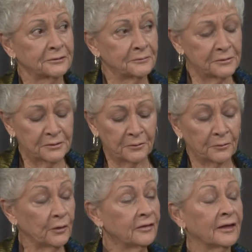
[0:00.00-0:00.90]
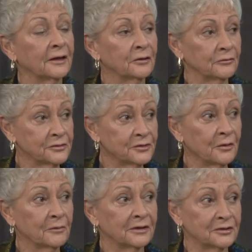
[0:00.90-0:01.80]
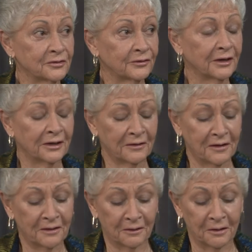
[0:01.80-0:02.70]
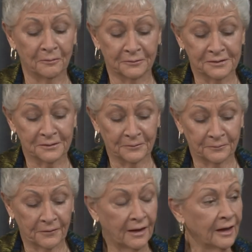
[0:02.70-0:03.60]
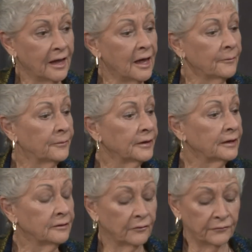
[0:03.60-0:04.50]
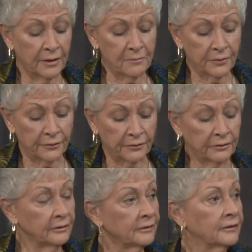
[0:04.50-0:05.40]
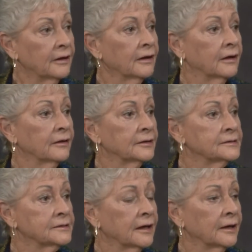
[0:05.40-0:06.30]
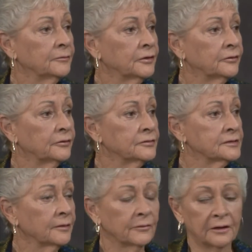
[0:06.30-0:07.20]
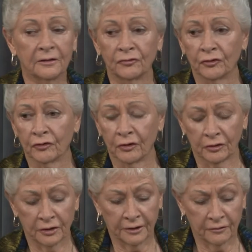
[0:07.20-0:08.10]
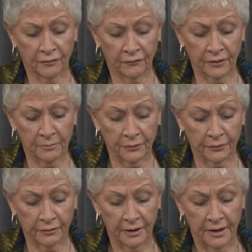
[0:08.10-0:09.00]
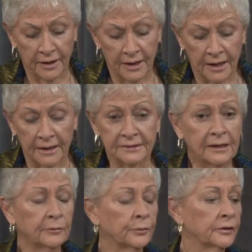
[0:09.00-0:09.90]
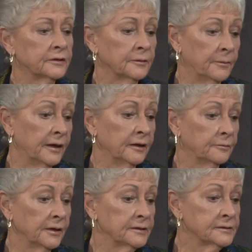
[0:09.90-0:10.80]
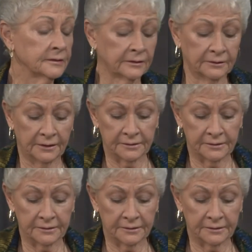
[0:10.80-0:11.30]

So, and we thank you so much for heading that up. So, but in November, it's time to do something in your garden in November. It's time to put it to bed, basically.